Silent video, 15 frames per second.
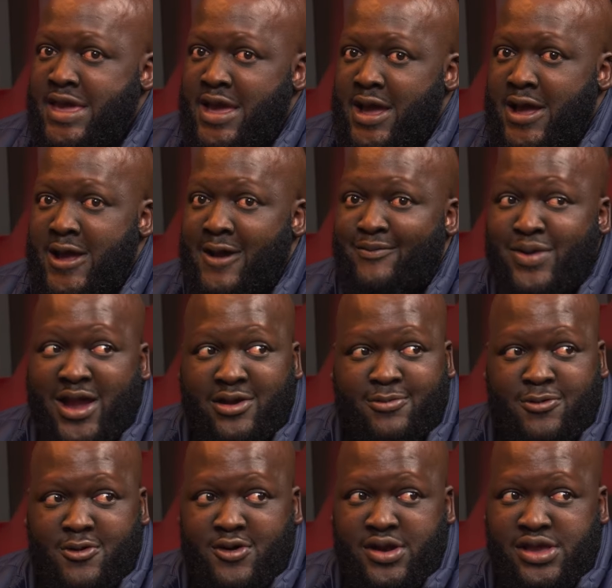Applied
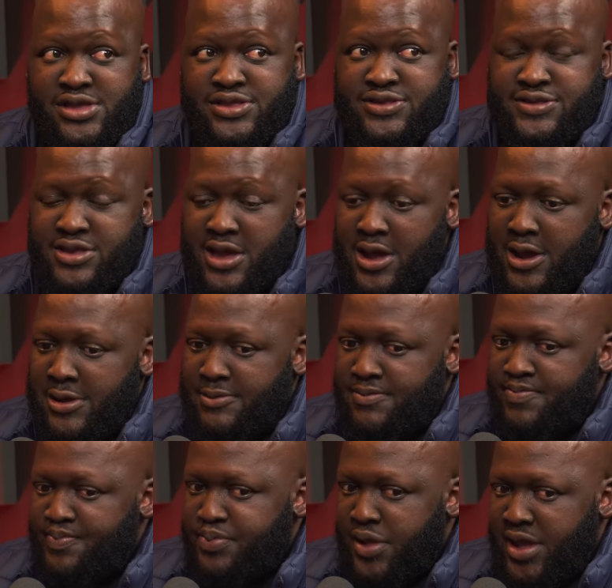for it.
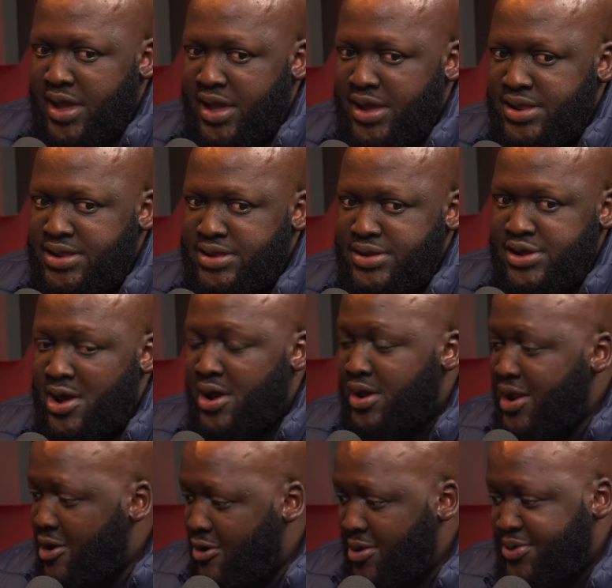And
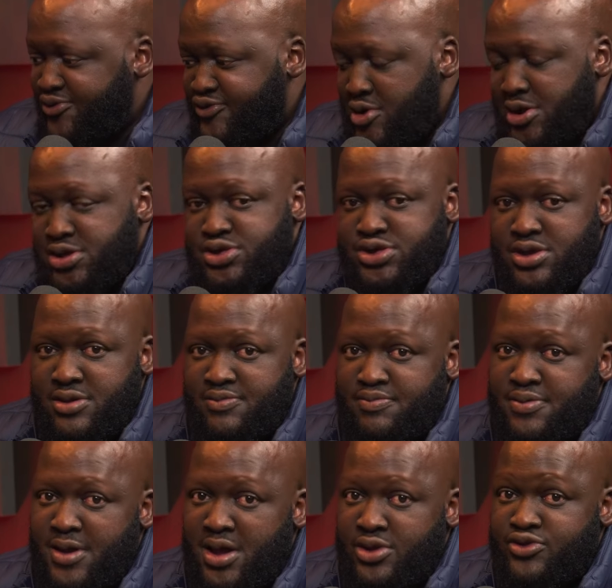I got the
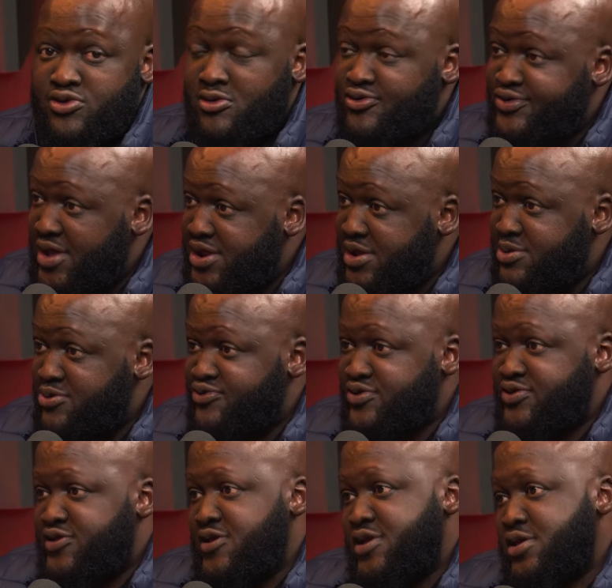scholarship to go study at
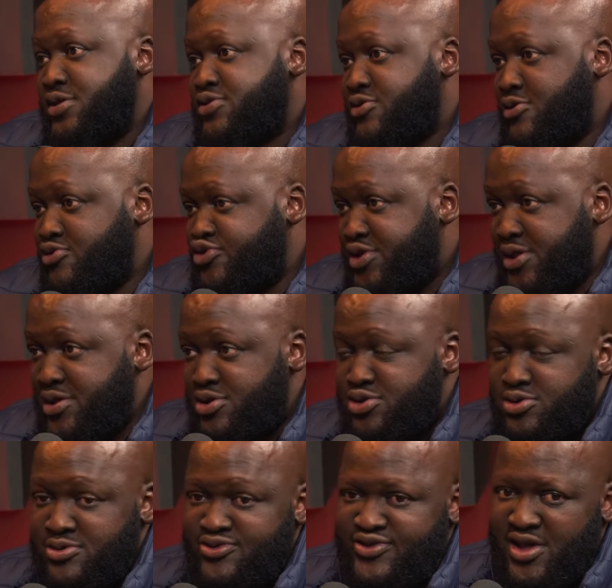UCT, to go study
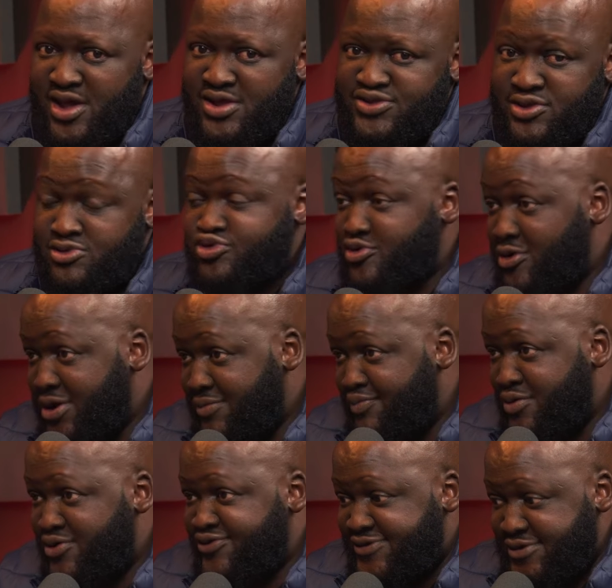actuarial science. Also got a
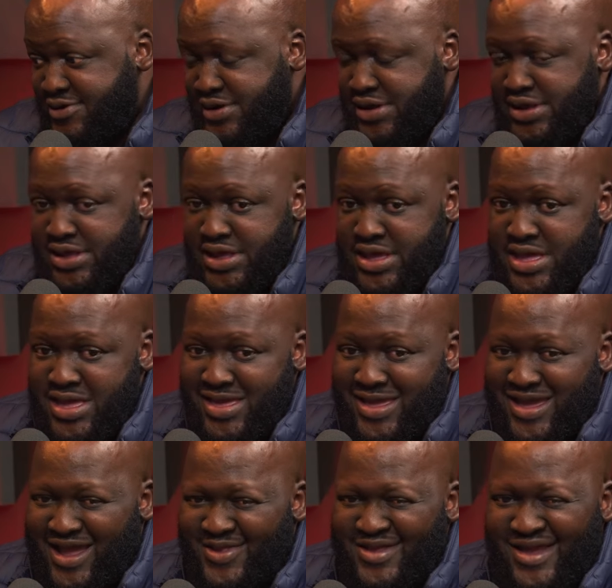bursary.
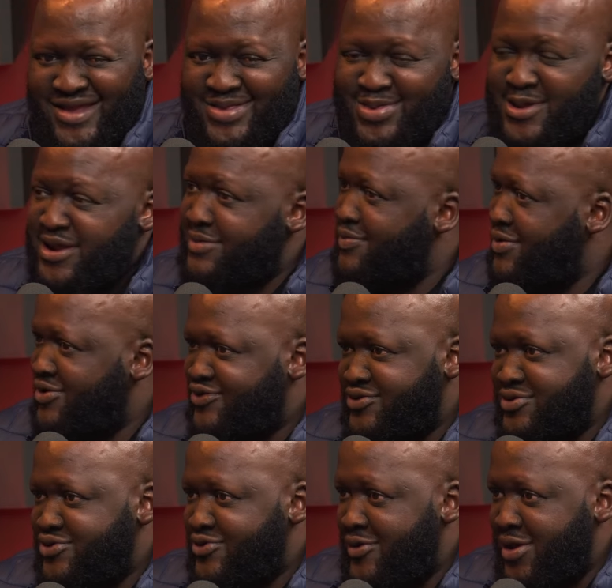I think I had 3
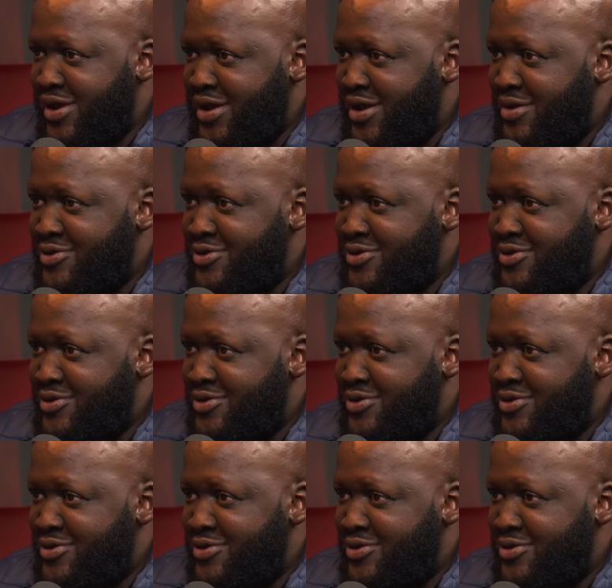bursaries going in.